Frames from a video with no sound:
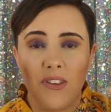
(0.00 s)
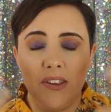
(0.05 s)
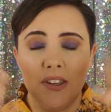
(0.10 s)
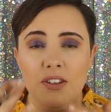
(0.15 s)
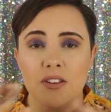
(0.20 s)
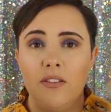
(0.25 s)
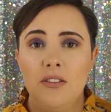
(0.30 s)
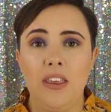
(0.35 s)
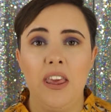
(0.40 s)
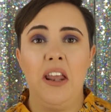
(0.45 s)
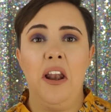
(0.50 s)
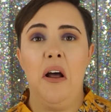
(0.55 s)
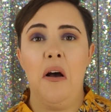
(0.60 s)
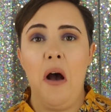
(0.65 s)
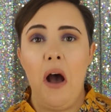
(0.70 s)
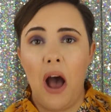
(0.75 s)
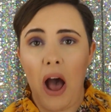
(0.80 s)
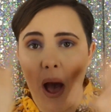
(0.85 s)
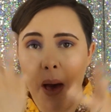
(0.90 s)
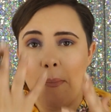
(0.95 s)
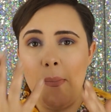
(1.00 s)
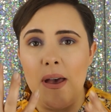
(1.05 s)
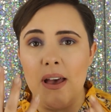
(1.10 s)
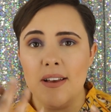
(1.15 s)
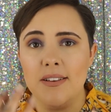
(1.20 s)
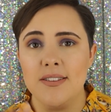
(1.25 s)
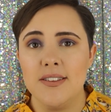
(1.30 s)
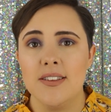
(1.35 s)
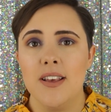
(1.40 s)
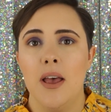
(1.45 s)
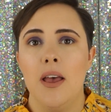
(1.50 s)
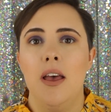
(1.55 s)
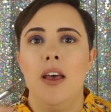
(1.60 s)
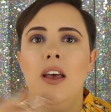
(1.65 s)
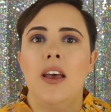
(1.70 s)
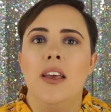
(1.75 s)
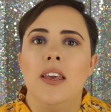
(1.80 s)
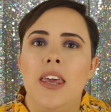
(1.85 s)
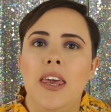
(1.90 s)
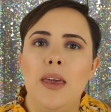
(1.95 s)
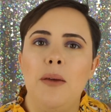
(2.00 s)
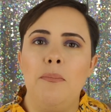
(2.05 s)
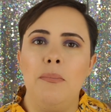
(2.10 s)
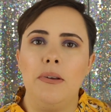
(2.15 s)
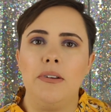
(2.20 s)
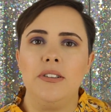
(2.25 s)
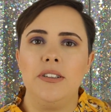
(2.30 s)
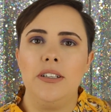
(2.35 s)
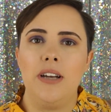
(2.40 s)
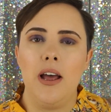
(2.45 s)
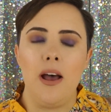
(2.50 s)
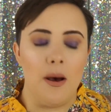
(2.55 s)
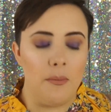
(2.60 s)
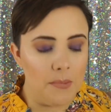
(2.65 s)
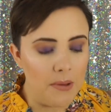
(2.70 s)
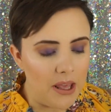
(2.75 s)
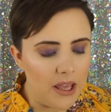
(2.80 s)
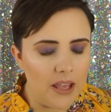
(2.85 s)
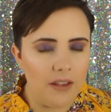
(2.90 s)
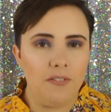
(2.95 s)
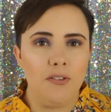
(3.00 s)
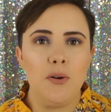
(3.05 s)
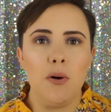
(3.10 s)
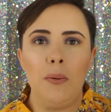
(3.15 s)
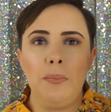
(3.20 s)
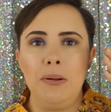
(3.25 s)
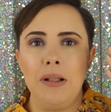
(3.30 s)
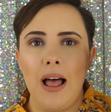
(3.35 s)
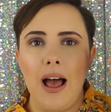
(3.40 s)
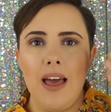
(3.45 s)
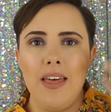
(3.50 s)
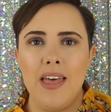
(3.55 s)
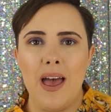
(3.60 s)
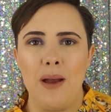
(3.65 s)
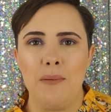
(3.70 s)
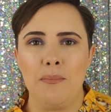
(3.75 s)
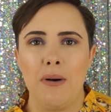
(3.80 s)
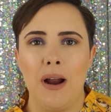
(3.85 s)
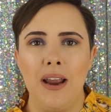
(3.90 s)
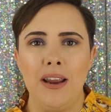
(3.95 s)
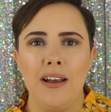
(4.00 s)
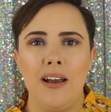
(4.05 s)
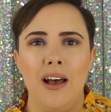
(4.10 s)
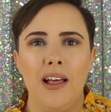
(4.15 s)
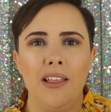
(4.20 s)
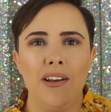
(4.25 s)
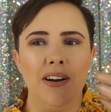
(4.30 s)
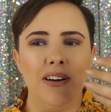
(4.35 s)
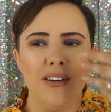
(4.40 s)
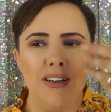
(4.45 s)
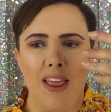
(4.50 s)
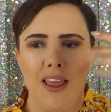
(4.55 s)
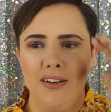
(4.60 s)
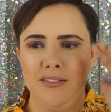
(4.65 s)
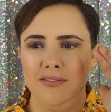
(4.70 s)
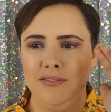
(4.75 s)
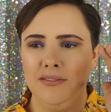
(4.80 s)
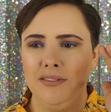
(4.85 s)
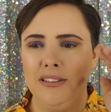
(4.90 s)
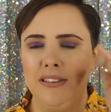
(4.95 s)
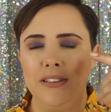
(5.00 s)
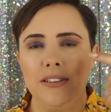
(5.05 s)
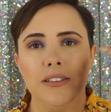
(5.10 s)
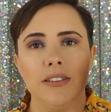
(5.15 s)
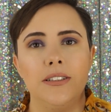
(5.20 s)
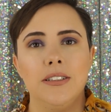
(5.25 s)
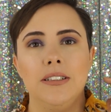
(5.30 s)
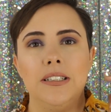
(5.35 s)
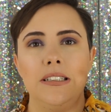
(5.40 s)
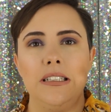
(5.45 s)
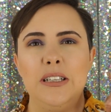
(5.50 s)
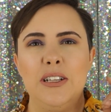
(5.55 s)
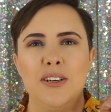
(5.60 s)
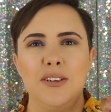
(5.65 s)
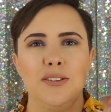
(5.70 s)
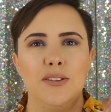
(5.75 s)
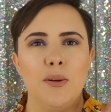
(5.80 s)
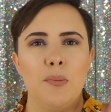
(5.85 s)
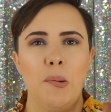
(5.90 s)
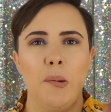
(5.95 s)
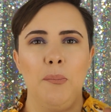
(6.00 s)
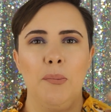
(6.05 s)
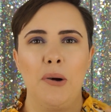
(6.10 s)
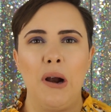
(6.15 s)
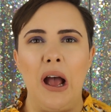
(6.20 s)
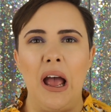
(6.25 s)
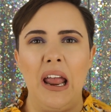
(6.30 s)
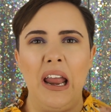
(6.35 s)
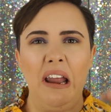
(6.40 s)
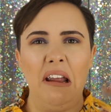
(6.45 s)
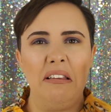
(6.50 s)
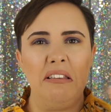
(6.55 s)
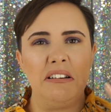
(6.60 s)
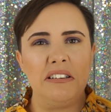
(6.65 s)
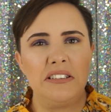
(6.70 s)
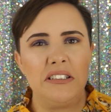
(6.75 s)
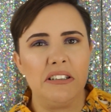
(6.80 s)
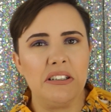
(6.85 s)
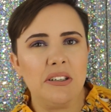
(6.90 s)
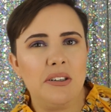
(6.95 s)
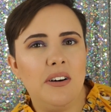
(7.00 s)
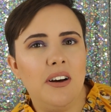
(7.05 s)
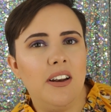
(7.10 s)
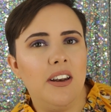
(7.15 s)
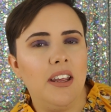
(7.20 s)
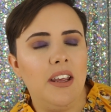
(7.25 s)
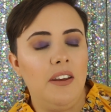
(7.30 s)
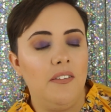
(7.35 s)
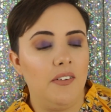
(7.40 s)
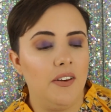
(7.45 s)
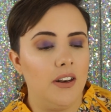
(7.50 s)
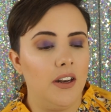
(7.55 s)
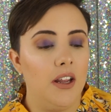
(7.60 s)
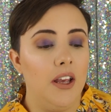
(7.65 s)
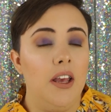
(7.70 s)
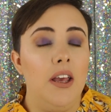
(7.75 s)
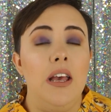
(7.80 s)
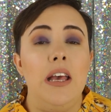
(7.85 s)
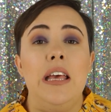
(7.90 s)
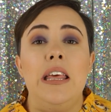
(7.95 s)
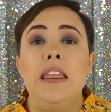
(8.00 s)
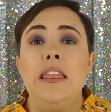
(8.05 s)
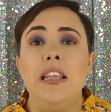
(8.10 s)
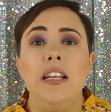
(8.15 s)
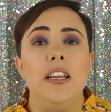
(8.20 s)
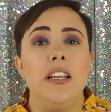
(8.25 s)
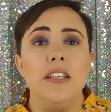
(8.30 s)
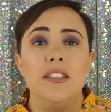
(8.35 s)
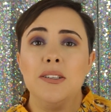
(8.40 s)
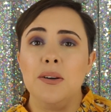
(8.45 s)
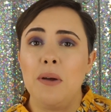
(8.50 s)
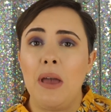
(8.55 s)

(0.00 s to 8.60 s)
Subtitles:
just getting a hot mess, keep building up. If you apply that bright color and you're like, it doesn't look super bright, it looks a little uneven, then it's